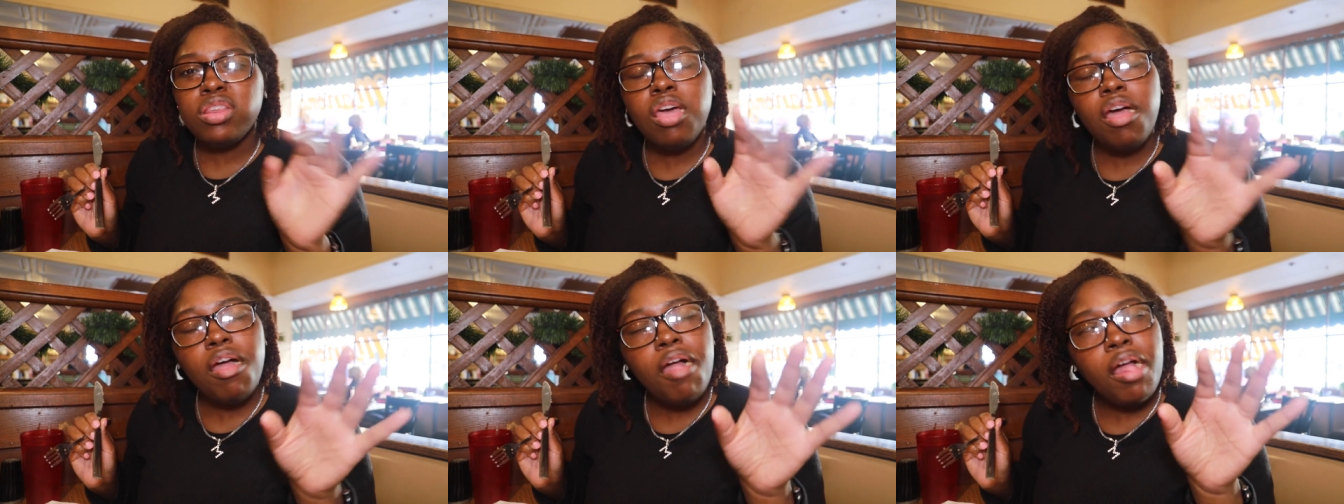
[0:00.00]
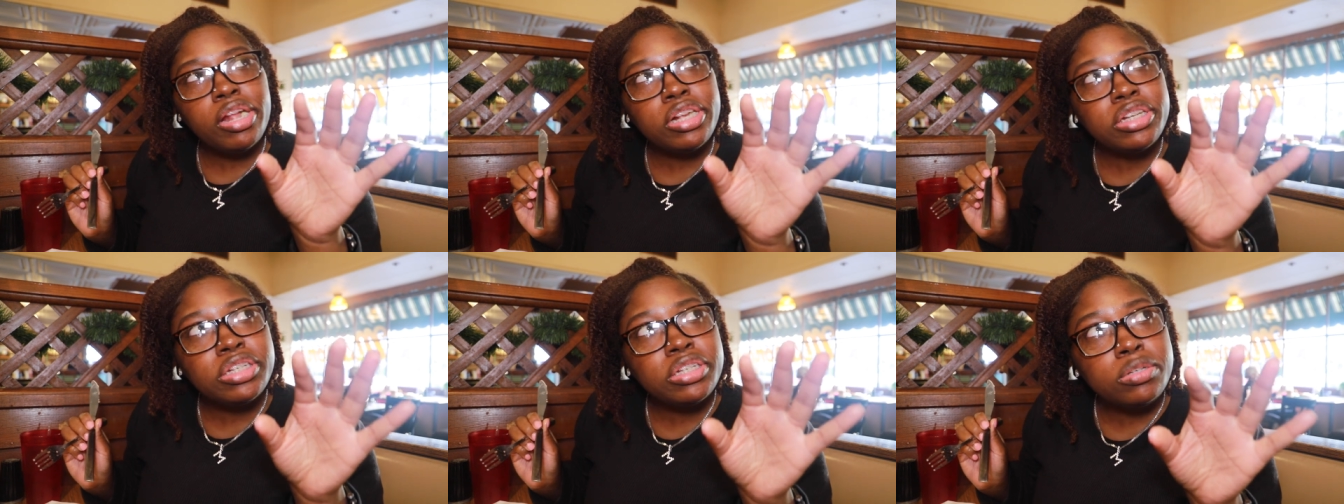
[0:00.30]
The
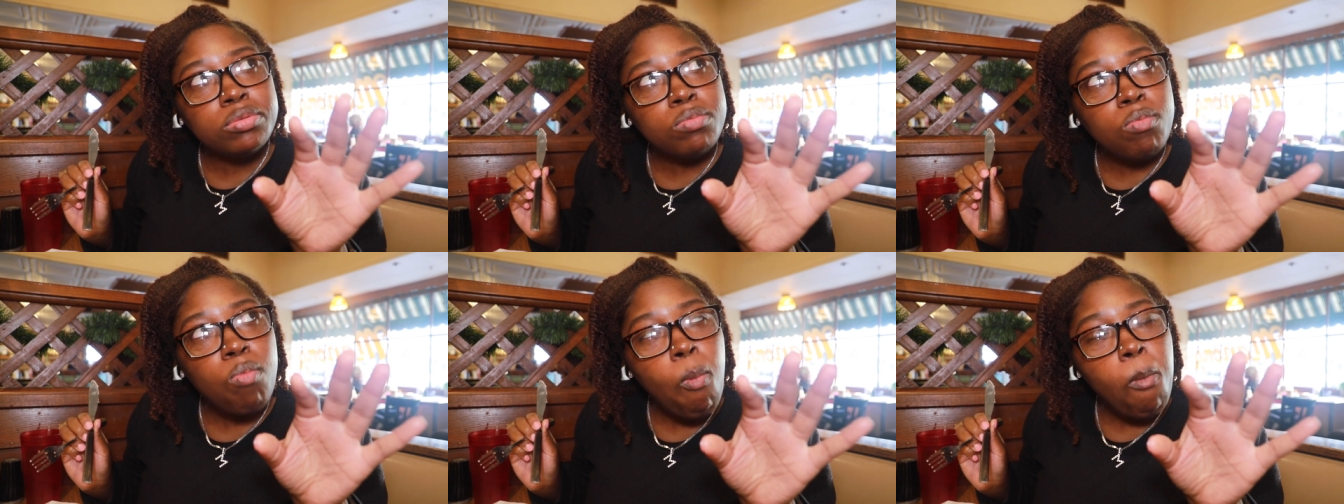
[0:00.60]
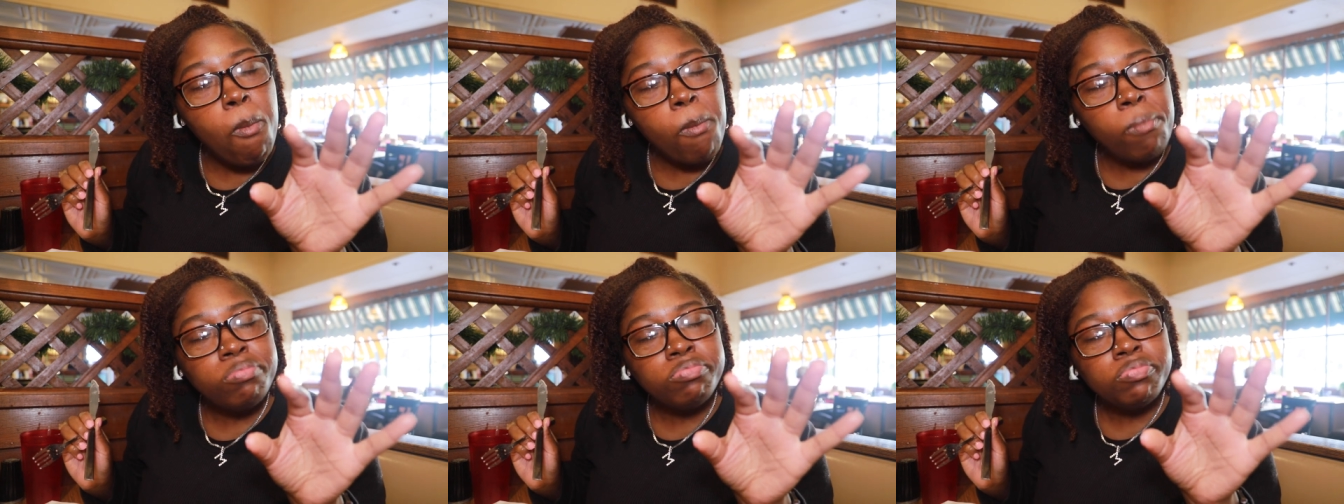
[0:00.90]
um,
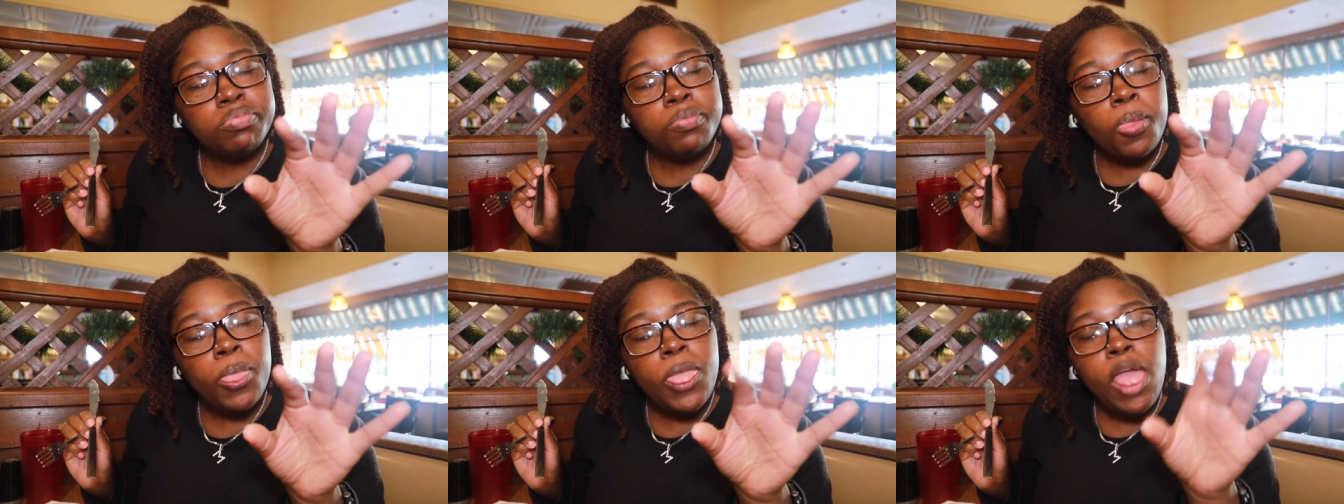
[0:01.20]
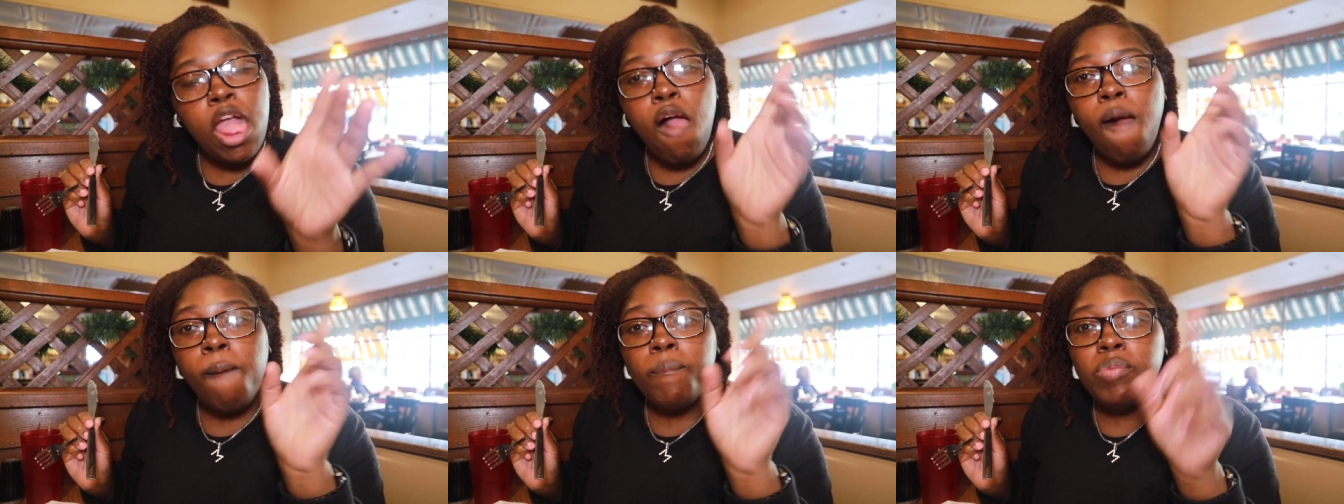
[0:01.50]

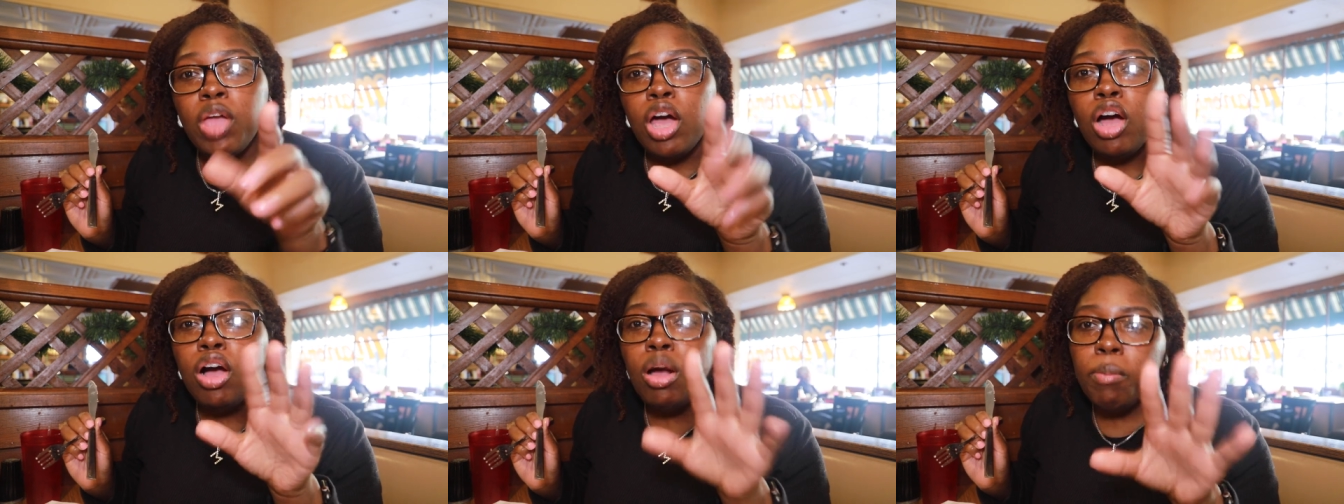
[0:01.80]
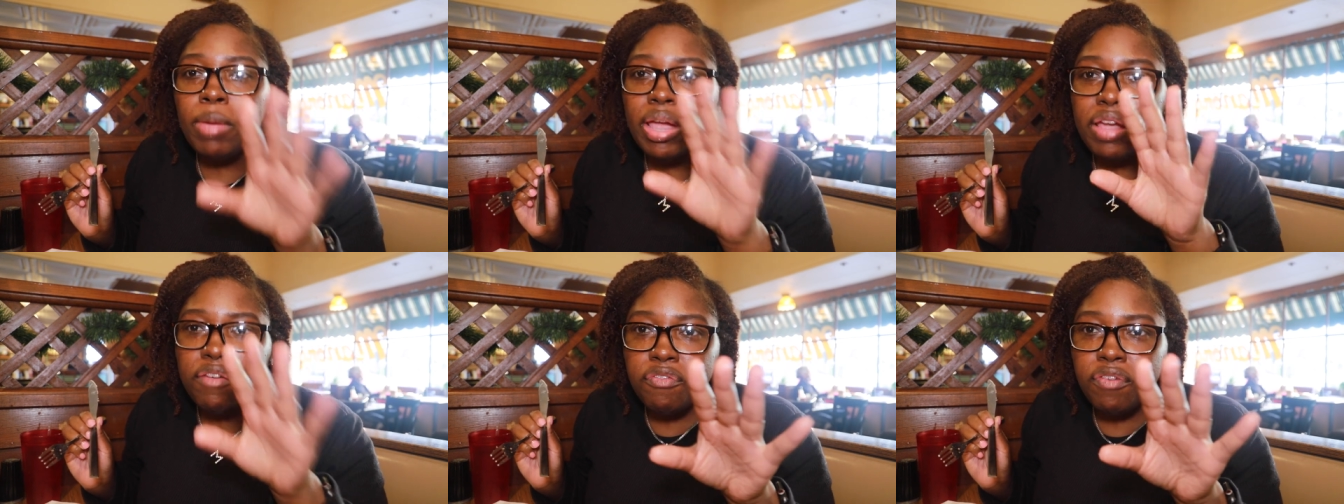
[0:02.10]
the
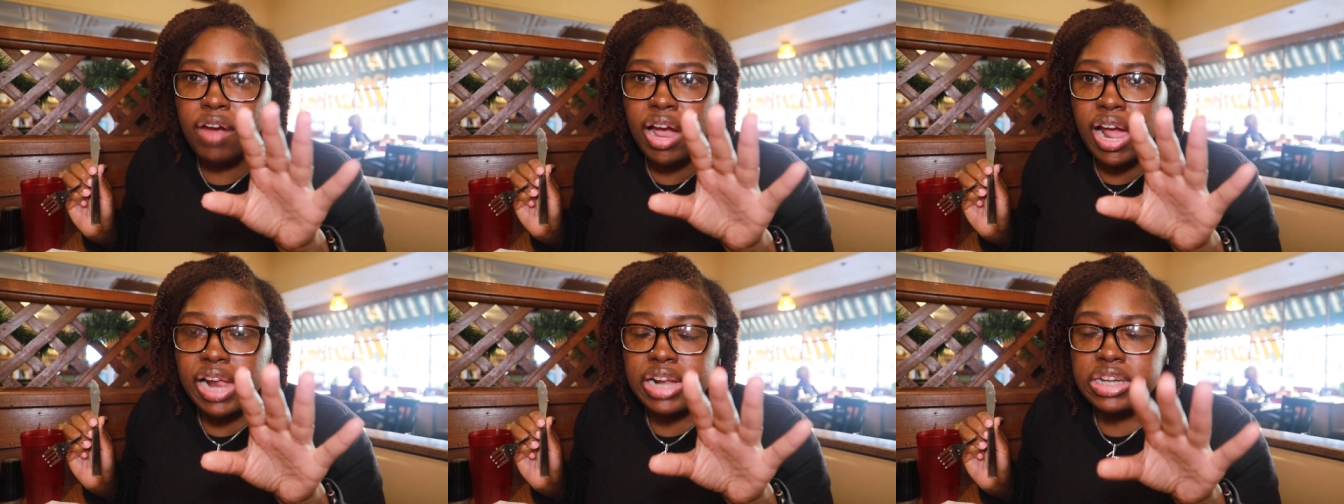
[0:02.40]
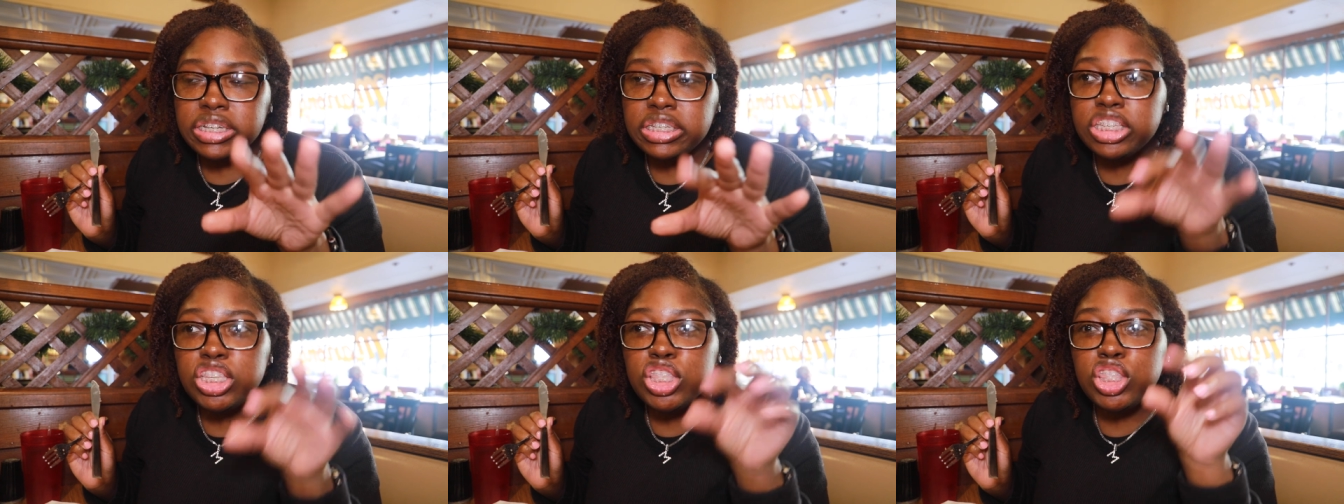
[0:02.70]
homemade
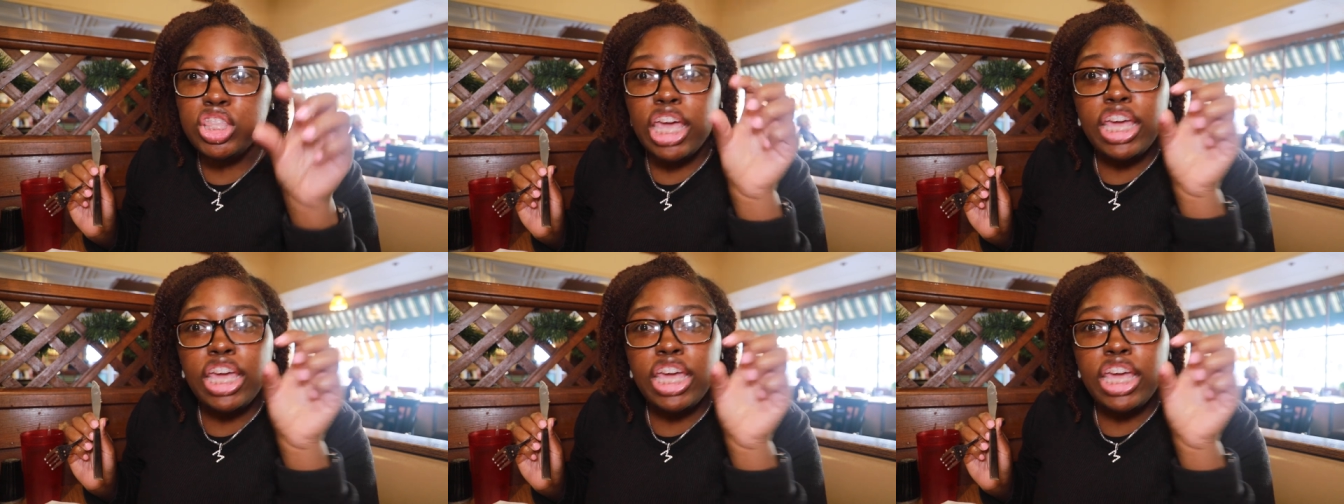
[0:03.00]
fries,